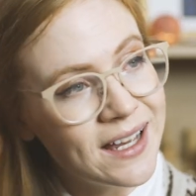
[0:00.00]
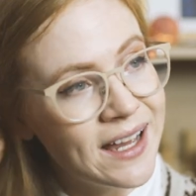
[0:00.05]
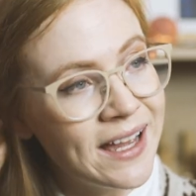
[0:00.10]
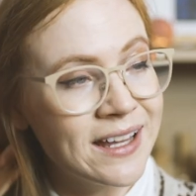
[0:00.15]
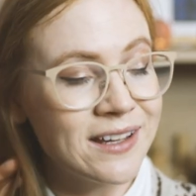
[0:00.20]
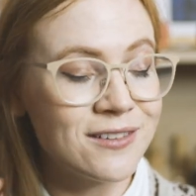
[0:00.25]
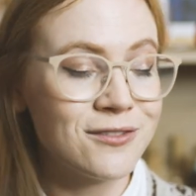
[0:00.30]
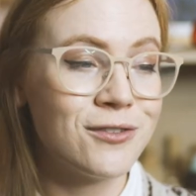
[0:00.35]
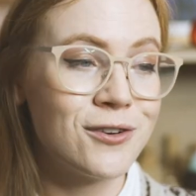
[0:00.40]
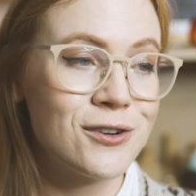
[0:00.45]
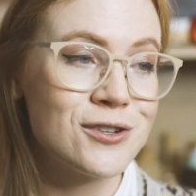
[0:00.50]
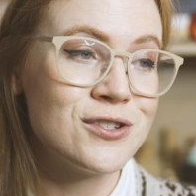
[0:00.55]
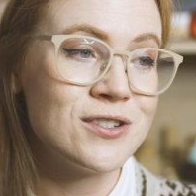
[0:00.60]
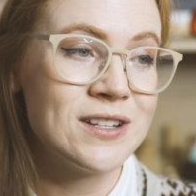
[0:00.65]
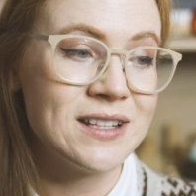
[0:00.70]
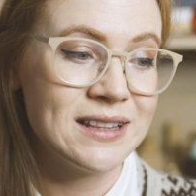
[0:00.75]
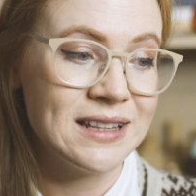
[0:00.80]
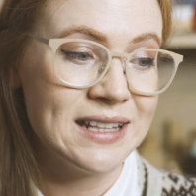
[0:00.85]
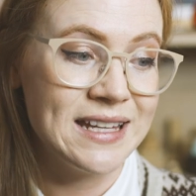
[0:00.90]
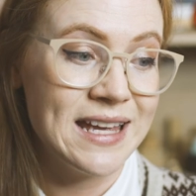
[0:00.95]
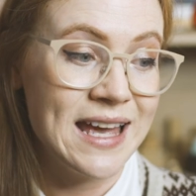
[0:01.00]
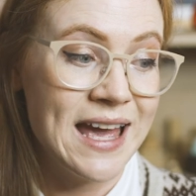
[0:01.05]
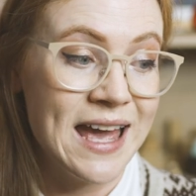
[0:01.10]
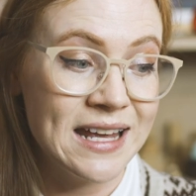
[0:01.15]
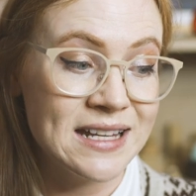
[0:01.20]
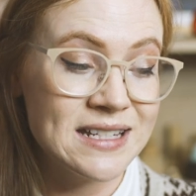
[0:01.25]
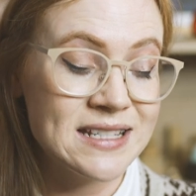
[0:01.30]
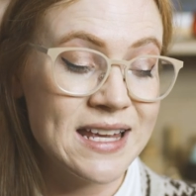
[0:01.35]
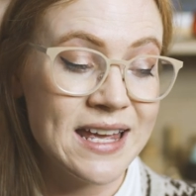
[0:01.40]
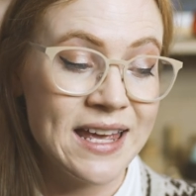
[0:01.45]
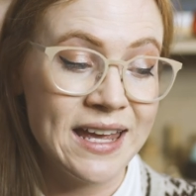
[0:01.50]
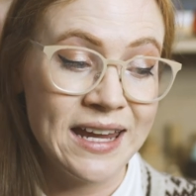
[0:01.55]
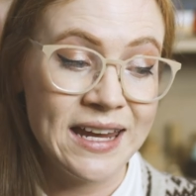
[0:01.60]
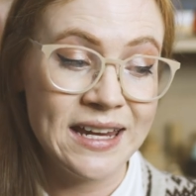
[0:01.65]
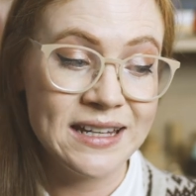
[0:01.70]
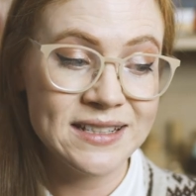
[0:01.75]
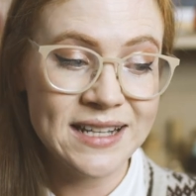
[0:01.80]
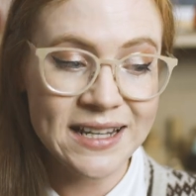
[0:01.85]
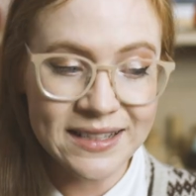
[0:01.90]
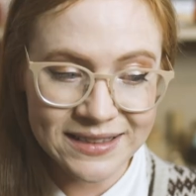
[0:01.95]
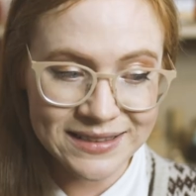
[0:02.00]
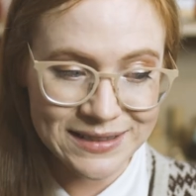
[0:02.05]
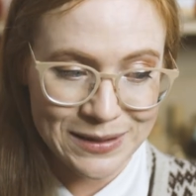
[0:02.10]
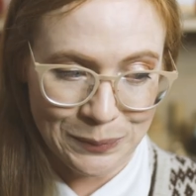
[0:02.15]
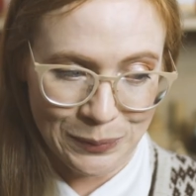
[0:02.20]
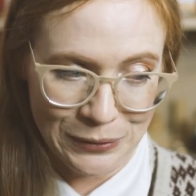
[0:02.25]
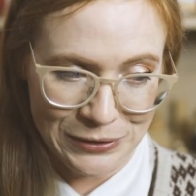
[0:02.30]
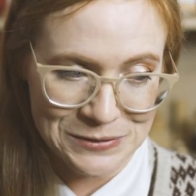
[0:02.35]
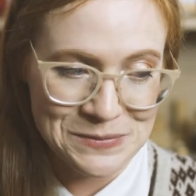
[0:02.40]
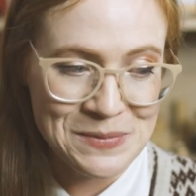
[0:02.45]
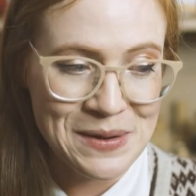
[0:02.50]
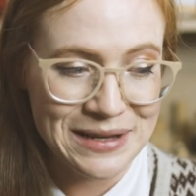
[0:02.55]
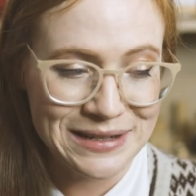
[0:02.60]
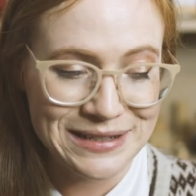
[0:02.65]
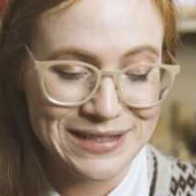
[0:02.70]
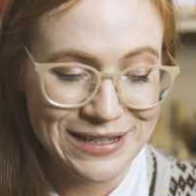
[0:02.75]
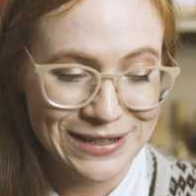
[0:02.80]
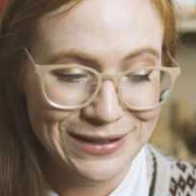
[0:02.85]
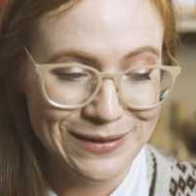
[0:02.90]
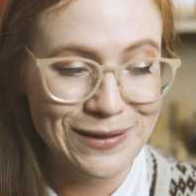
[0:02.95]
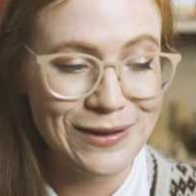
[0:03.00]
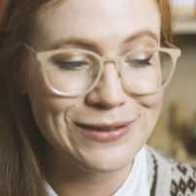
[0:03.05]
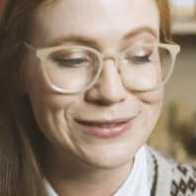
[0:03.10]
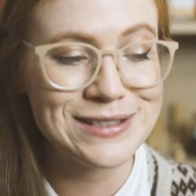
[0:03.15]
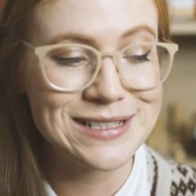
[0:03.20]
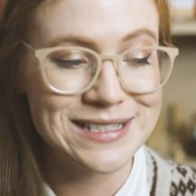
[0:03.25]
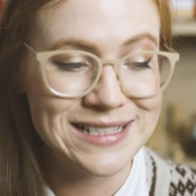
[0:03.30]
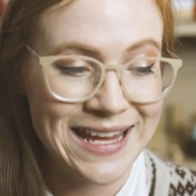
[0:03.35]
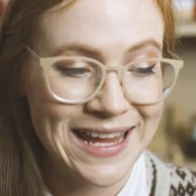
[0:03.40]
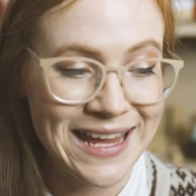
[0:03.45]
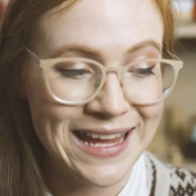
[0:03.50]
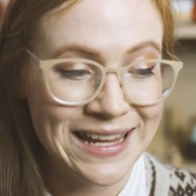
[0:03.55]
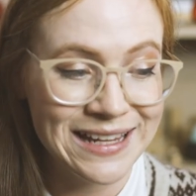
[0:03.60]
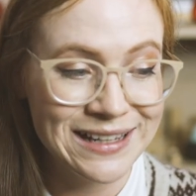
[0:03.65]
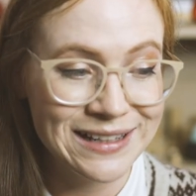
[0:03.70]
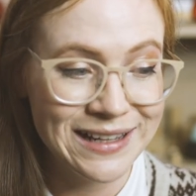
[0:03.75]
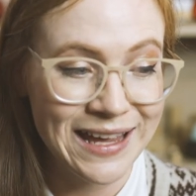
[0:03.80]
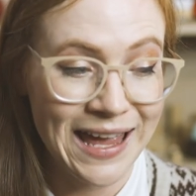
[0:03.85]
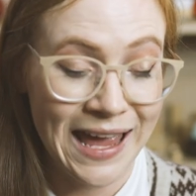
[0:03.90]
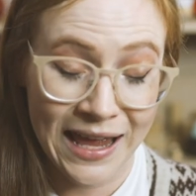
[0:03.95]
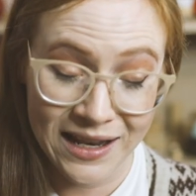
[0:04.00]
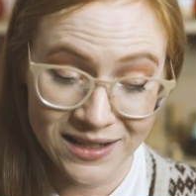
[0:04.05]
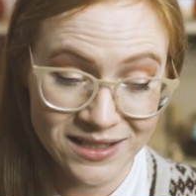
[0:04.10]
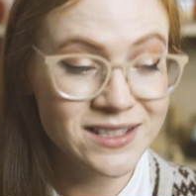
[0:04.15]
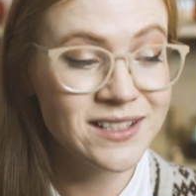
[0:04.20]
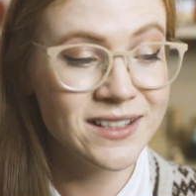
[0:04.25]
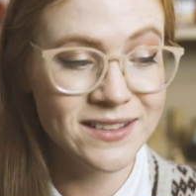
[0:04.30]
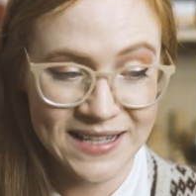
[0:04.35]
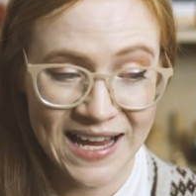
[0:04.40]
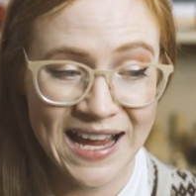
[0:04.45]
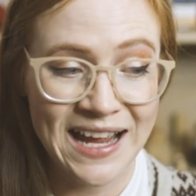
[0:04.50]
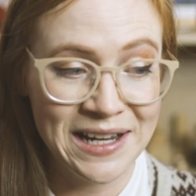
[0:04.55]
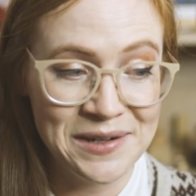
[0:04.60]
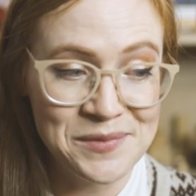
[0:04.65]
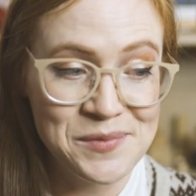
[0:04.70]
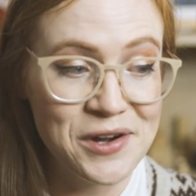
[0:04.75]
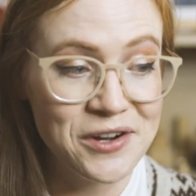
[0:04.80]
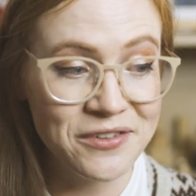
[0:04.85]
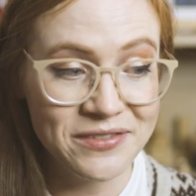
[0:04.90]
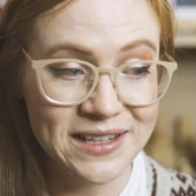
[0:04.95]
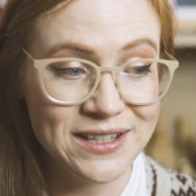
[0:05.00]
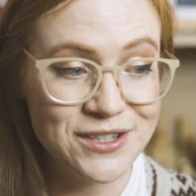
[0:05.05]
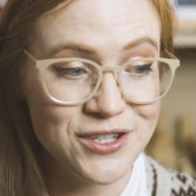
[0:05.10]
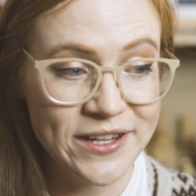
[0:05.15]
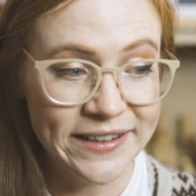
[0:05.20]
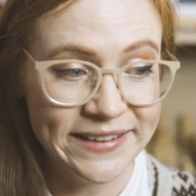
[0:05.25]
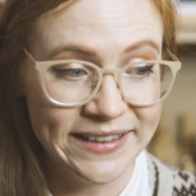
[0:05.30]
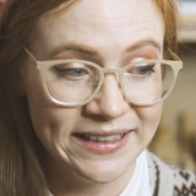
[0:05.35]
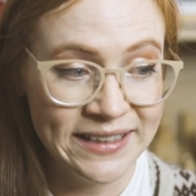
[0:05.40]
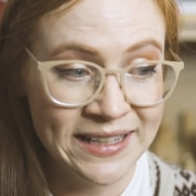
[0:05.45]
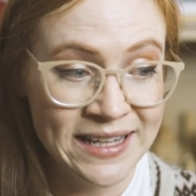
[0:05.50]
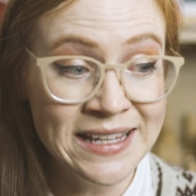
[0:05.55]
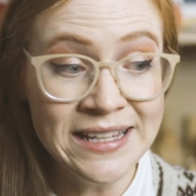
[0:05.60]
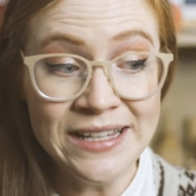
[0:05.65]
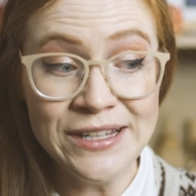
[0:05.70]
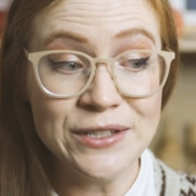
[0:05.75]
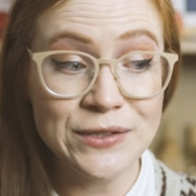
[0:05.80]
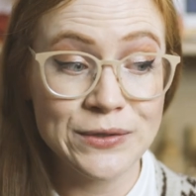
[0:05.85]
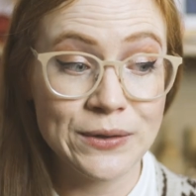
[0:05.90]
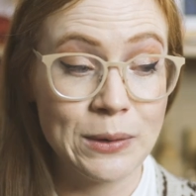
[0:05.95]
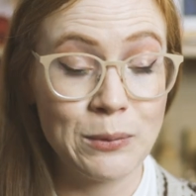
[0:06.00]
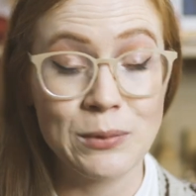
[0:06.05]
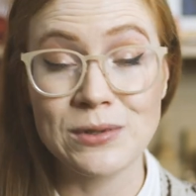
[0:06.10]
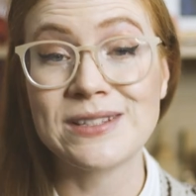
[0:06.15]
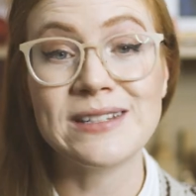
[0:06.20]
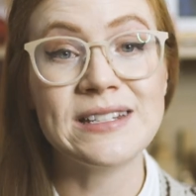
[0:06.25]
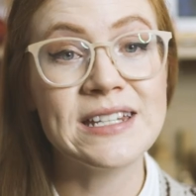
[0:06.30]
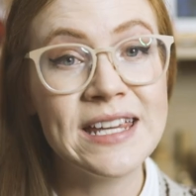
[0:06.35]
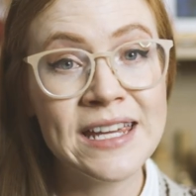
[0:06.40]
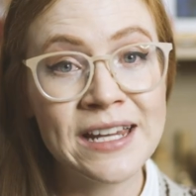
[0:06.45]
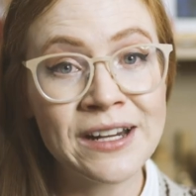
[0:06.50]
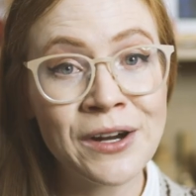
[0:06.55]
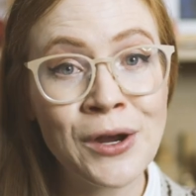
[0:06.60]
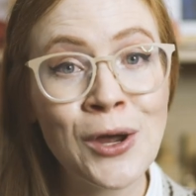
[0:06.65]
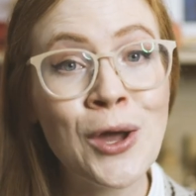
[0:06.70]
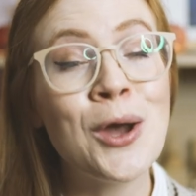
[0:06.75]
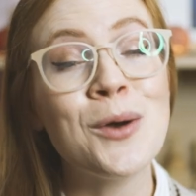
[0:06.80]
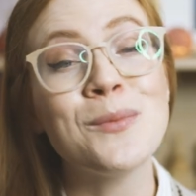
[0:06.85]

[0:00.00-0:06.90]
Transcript: I unfortunately had a dentist appointment on the day and the time of the check-in, so I wasn't here.